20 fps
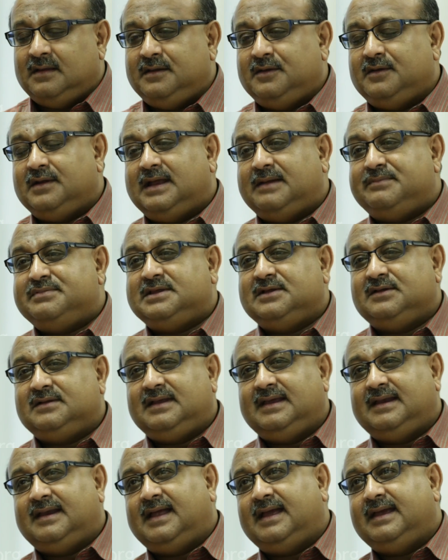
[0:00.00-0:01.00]
you're
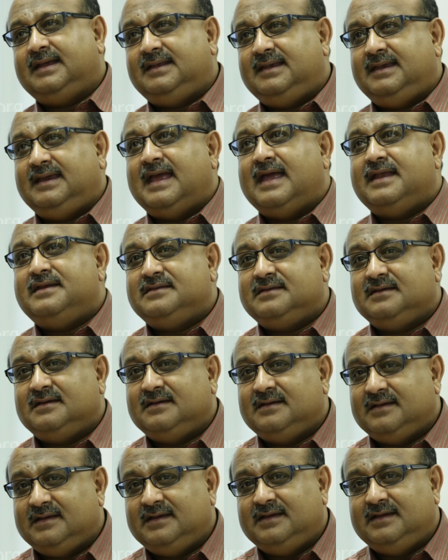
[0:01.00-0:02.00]
absolutely right.
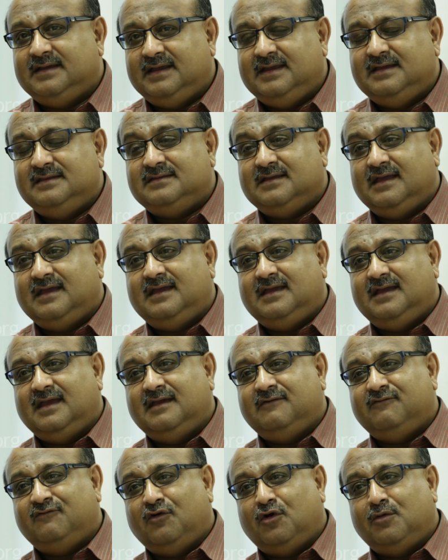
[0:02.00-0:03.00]
Cancer is
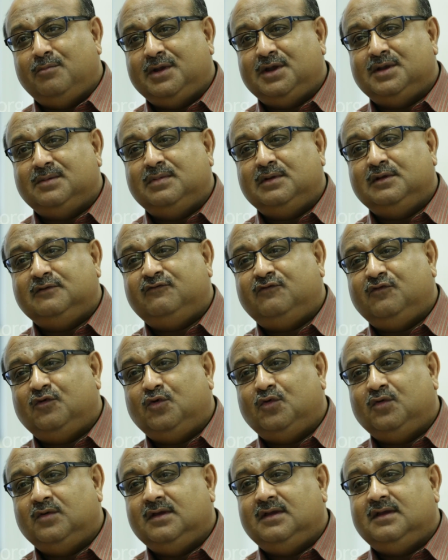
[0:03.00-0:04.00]
a formidable
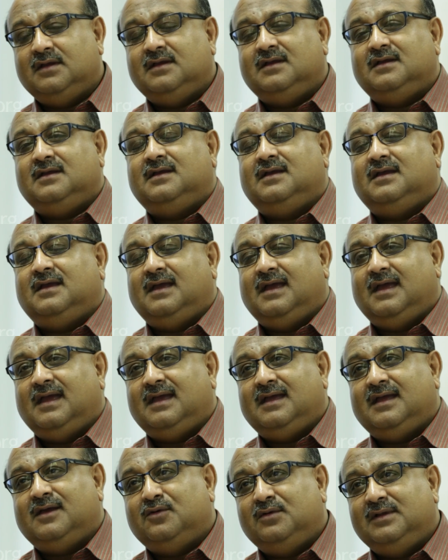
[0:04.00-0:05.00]
foe.
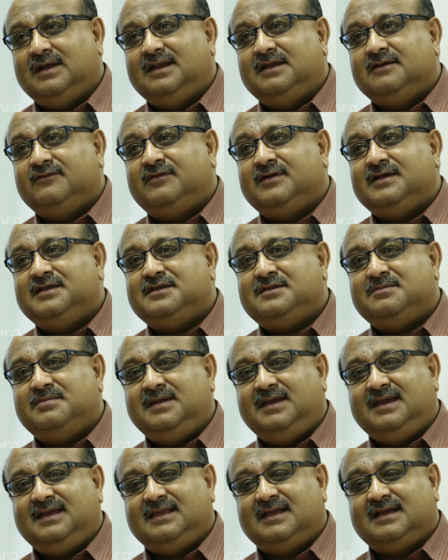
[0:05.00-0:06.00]
The only difference
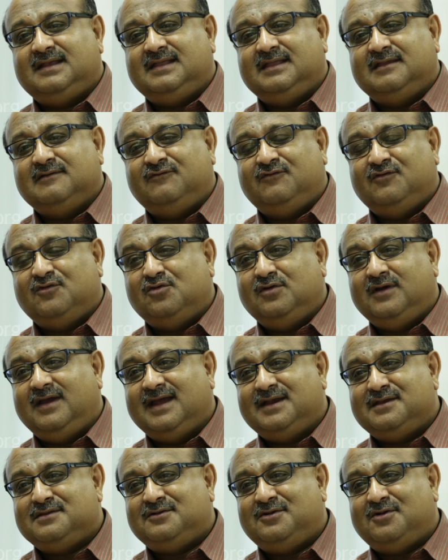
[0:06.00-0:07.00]
being that the foe
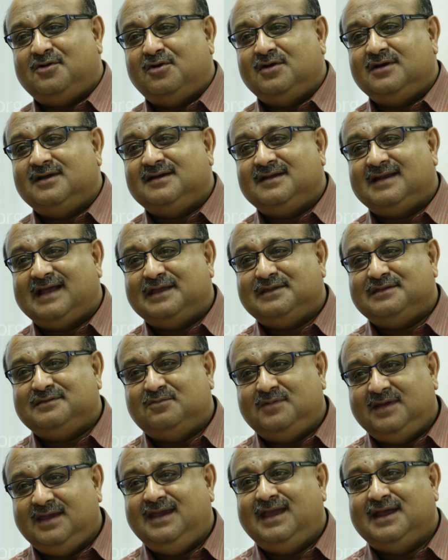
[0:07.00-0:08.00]
gets stronger as
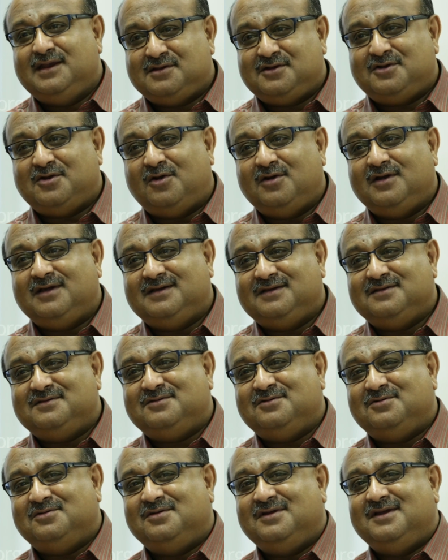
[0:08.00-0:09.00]
we get stronger.
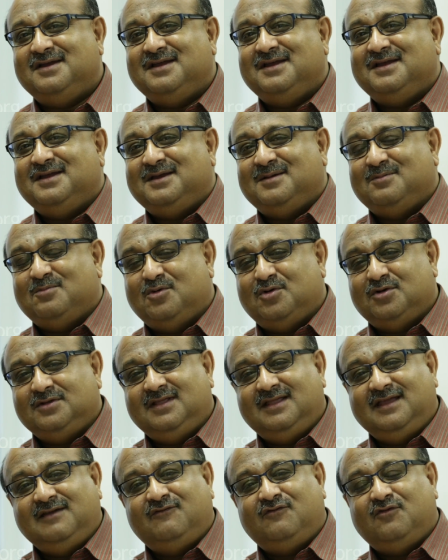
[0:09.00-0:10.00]
So
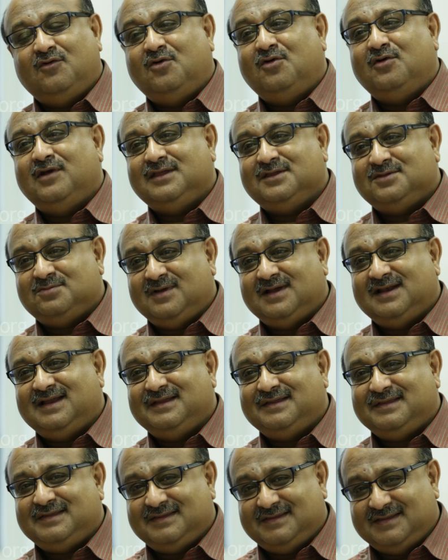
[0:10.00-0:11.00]
both the foe as well
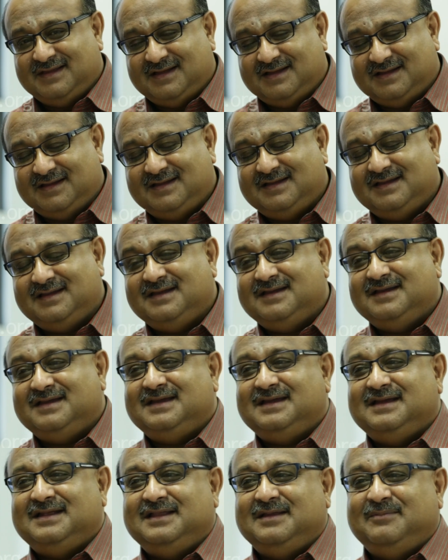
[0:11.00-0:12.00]
as
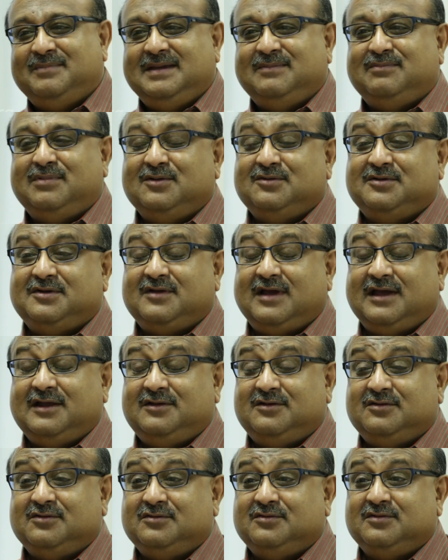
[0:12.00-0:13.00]
the people who try
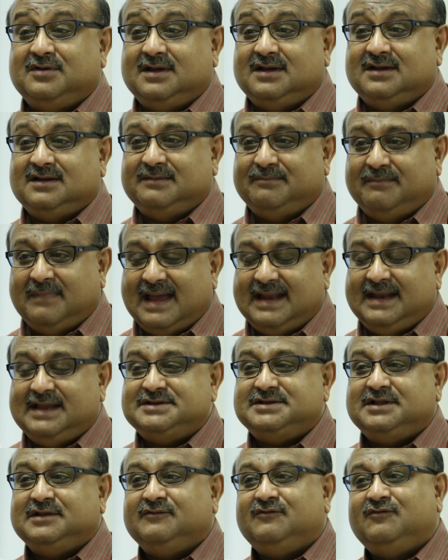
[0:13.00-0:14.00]
to
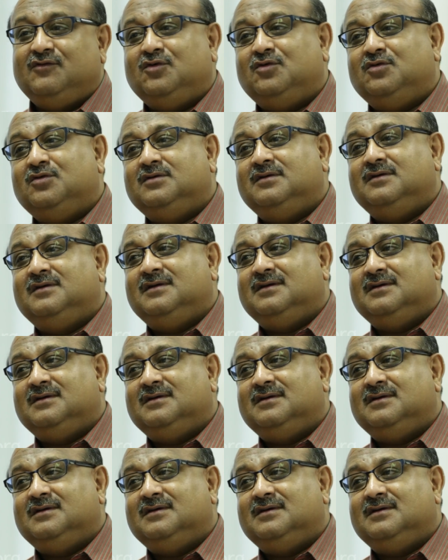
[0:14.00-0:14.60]
manage the foe